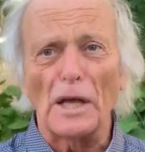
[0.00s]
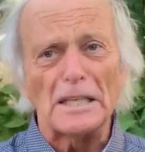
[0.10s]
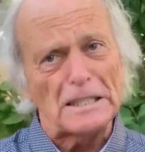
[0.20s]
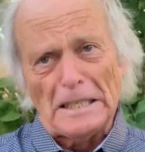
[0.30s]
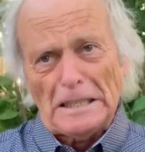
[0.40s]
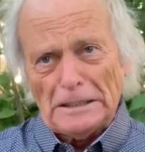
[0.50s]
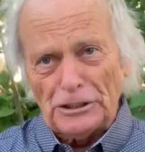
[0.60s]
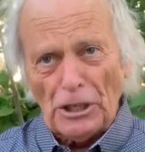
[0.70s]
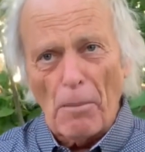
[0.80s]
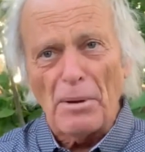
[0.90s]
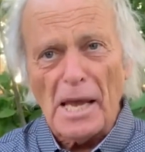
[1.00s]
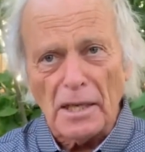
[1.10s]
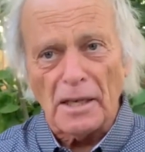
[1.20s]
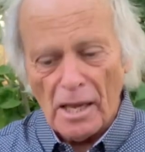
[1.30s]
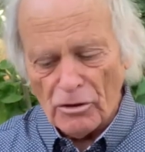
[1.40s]
I'd dump
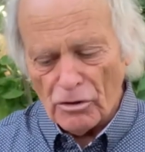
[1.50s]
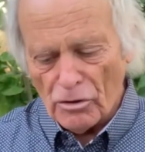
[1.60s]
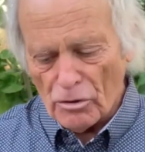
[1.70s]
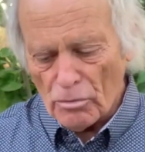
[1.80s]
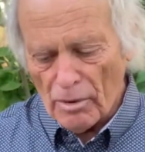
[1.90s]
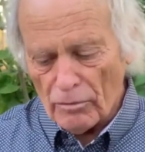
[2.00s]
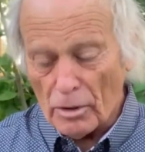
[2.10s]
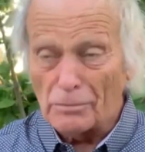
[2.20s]
it into the river.